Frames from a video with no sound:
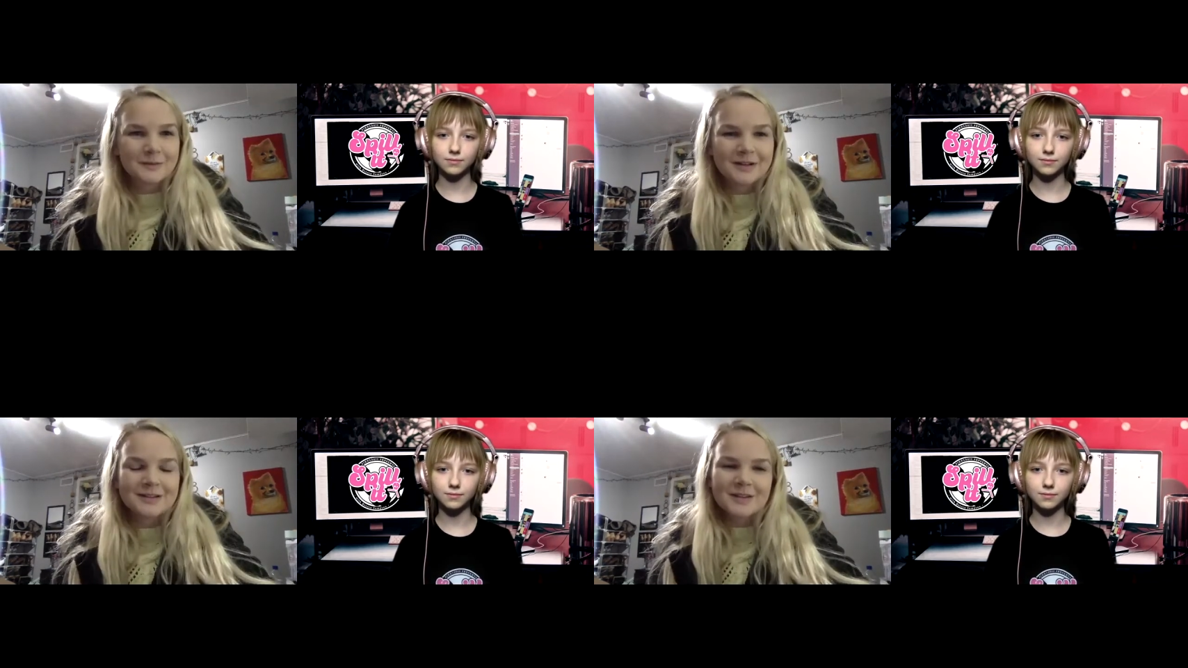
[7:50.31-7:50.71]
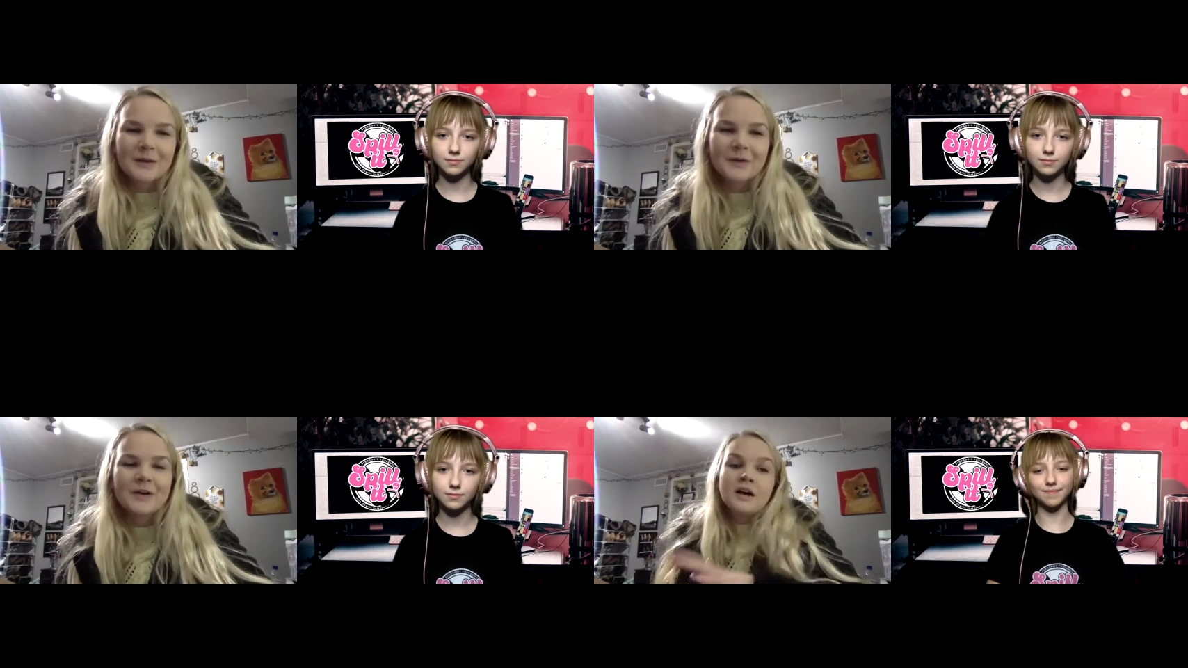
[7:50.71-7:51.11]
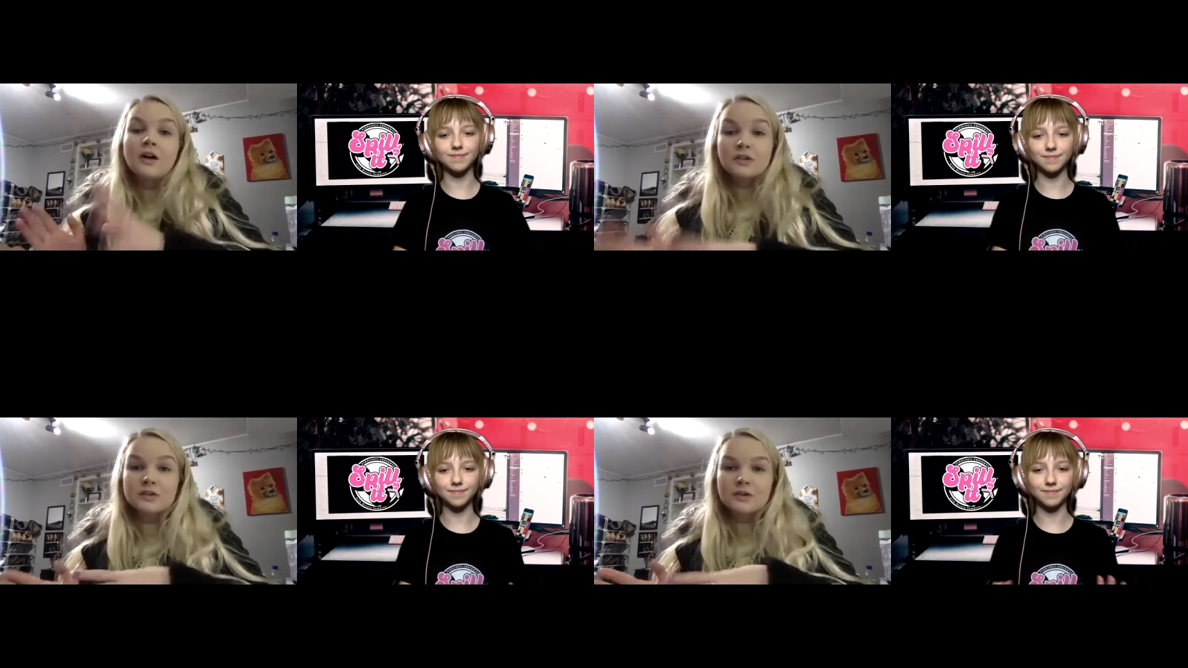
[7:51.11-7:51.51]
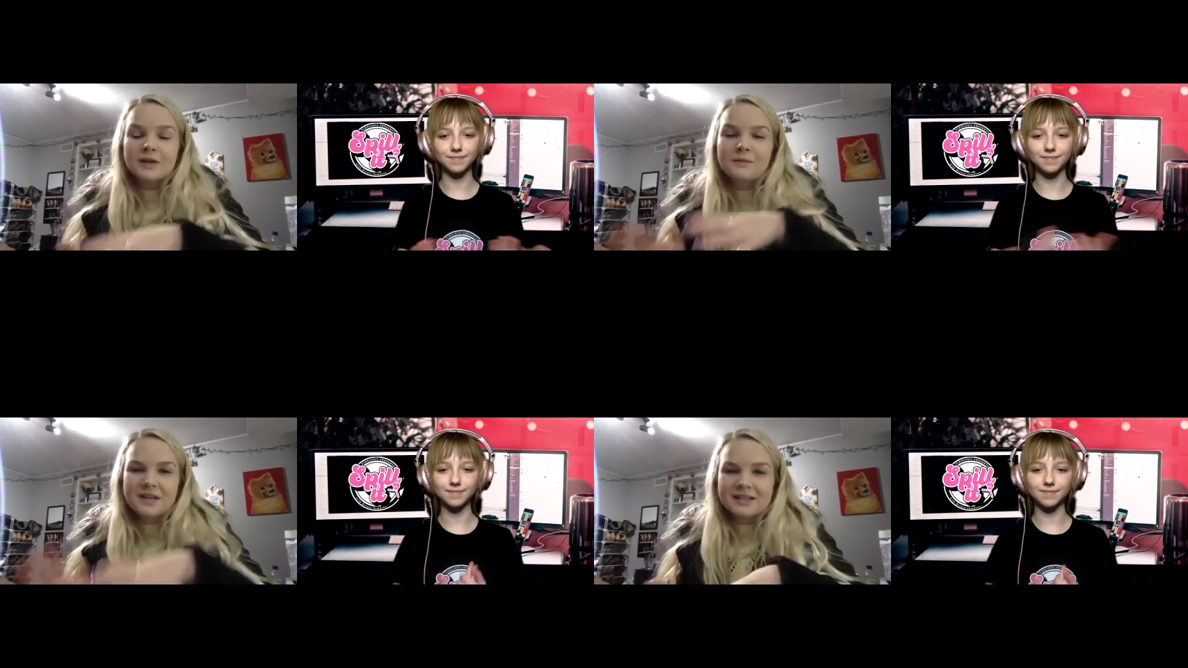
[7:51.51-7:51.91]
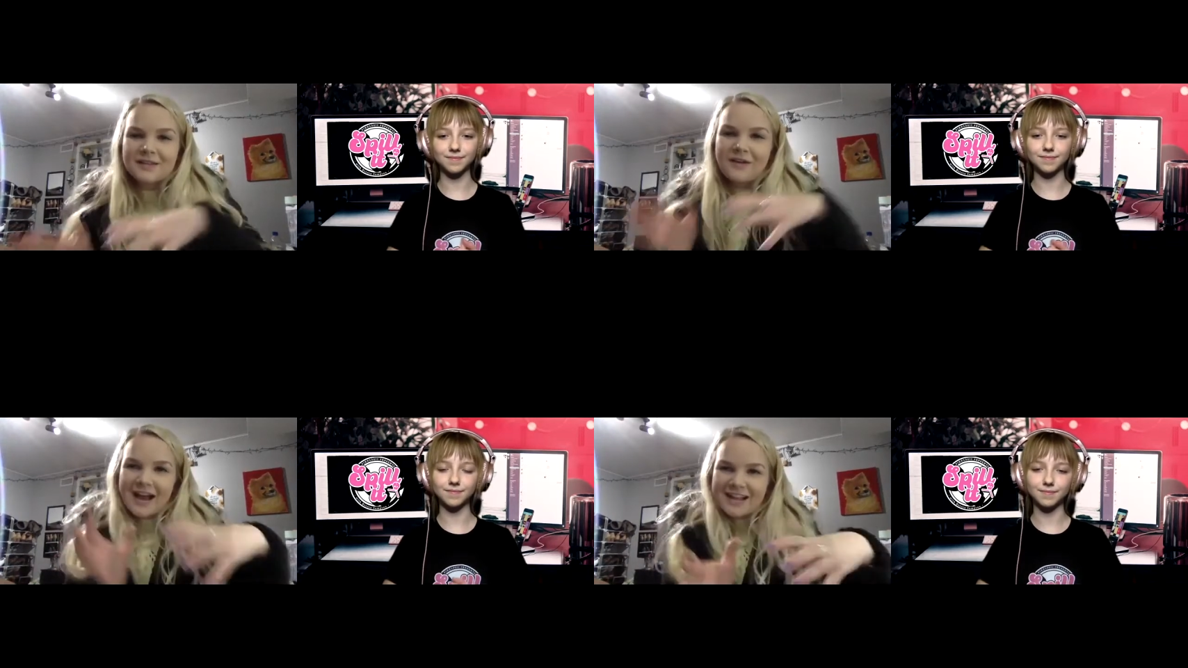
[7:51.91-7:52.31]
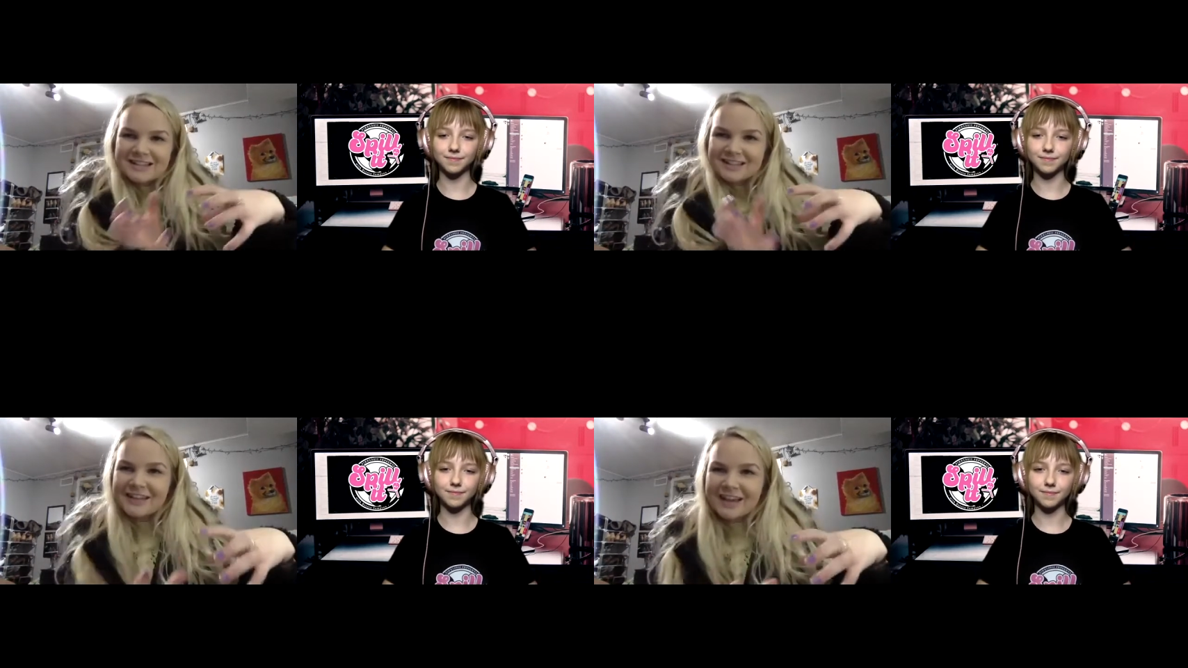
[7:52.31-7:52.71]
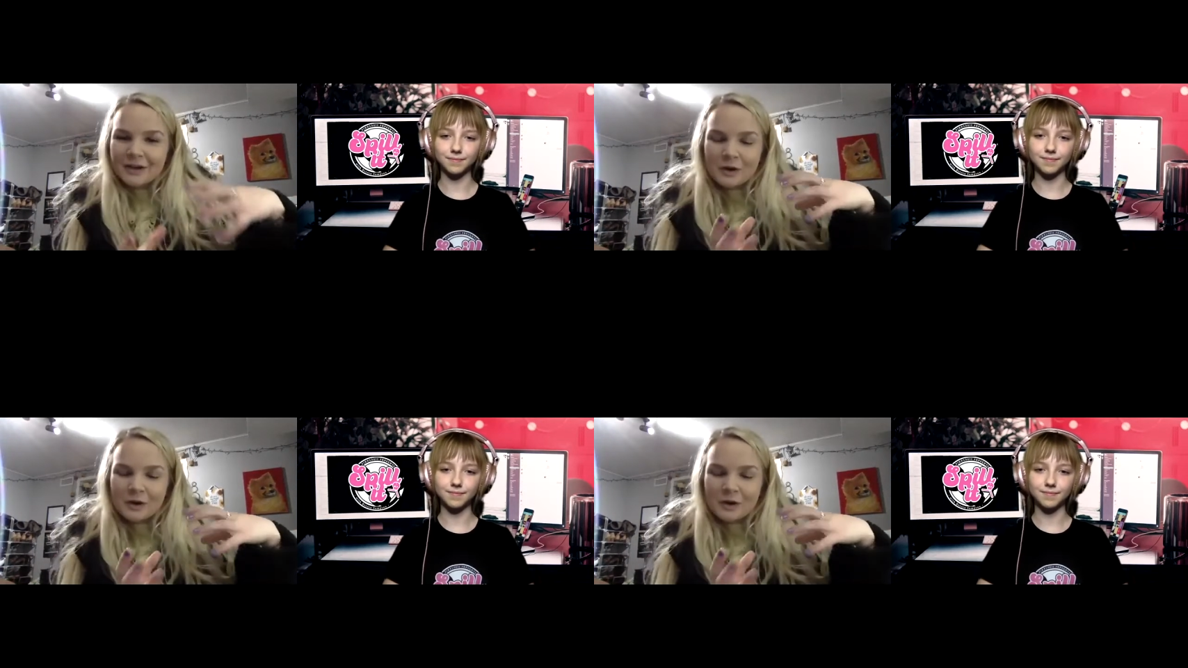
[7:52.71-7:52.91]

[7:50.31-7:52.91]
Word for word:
Speaker 1: So also that means I've had to like